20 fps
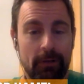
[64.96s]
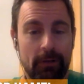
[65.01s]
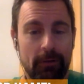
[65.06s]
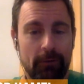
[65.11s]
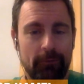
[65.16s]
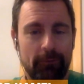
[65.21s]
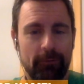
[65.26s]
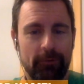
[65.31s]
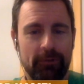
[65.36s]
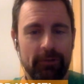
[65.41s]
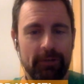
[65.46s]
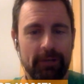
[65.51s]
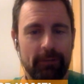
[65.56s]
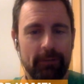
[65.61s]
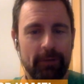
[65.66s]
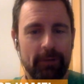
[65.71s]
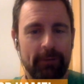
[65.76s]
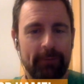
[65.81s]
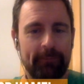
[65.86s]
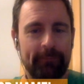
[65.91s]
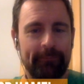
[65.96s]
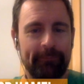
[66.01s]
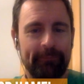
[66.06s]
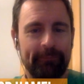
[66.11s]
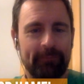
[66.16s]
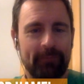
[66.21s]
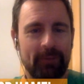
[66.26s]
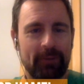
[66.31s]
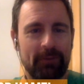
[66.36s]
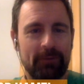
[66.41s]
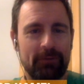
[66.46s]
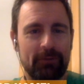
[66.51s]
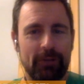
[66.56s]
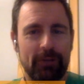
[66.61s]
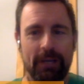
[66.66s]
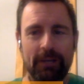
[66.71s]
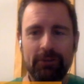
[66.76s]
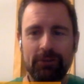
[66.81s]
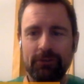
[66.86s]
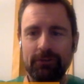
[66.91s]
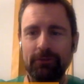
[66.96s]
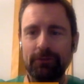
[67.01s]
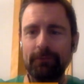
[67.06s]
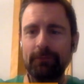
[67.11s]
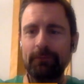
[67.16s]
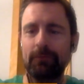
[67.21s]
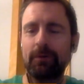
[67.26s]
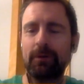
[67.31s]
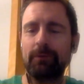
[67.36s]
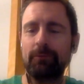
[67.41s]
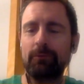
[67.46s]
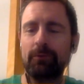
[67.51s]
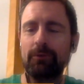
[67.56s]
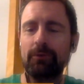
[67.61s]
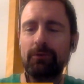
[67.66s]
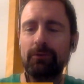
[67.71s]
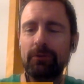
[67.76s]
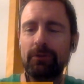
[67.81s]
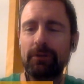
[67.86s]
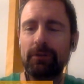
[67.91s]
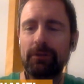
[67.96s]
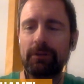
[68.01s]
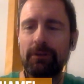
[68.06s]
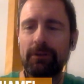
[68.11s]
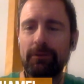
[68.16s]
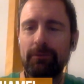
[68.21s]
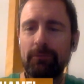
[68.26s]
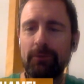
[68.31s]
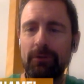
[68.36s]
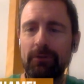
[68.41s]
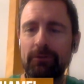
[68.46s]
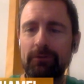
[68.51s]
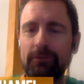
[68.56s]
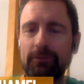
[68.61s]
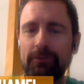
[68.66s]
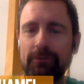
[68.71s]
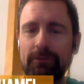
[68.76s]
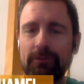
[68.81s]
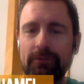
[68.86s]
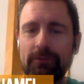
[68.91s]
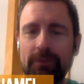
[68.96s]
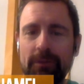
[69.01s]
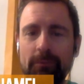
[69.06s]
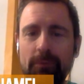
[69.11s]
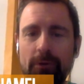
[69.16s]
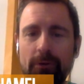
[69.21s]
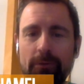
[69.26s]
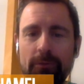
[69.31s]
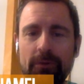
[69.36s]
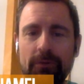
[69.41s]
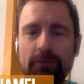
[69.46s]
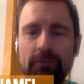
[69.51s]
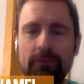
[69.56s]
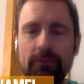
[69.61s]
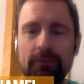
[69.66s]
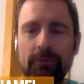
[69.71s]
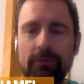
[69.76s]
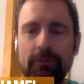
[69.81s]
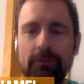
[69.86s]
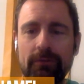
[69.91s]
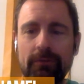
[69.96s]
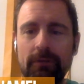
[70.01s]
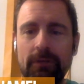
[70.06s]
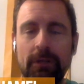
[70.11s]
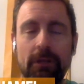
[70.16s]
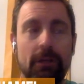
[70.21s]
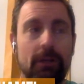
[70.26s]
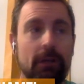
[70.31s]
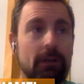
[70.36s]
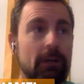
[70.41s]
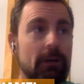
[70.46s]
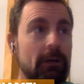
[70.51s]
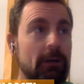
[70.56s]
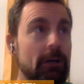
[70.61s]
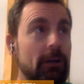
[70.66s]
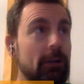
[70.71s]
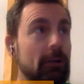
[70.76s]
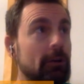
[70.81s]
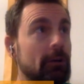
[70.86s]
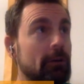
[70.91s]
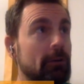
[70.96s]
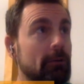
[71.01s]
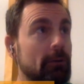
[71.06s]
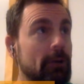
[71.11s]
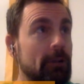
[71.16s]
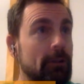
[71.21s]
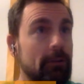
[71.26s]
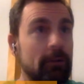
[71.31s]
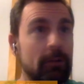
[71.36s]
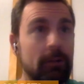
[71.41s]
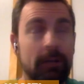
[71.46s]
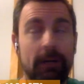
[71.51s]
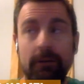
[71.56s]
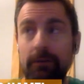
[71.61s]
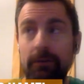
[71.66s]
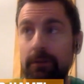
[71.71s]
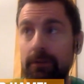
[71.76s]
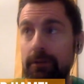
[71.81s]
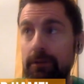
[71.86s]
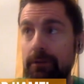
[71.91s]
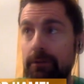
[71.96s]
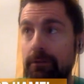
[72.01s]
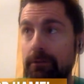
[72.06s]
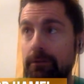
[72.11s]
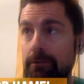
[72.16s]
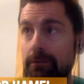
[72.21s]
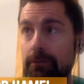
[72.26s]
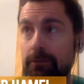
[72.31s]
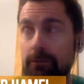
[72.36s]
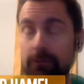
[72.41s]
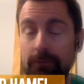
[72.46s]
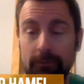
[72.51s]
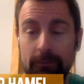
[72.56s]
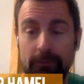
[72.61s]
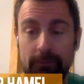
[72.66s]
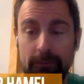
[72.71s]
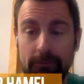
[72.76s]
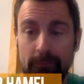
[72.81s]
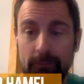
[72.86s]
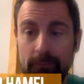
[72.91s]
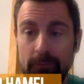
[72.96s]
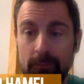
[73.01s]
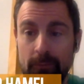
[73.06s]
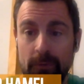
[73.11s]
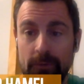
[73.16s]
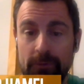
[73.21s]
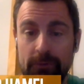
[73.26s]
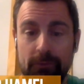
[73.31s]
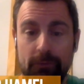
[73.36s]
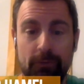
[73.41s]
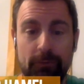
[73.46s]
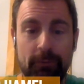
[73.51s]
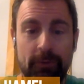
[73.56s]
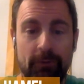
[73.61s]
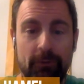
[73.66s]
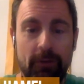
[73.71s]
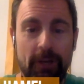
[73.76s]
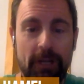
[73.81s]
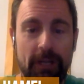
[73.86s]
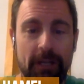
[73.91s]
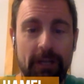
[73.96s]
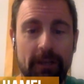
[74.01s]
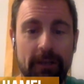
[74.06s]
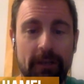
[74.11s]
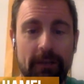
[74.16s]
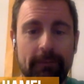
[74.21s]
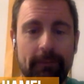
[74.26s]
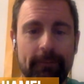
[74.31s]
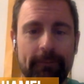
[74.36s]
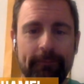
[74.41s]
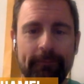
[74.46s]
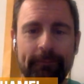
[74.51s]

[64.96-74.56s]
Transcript: for DMM International. I'm here in Minnesota, St. Paul, Minnesota, on a rather cloudy, soon-to-be rainy day.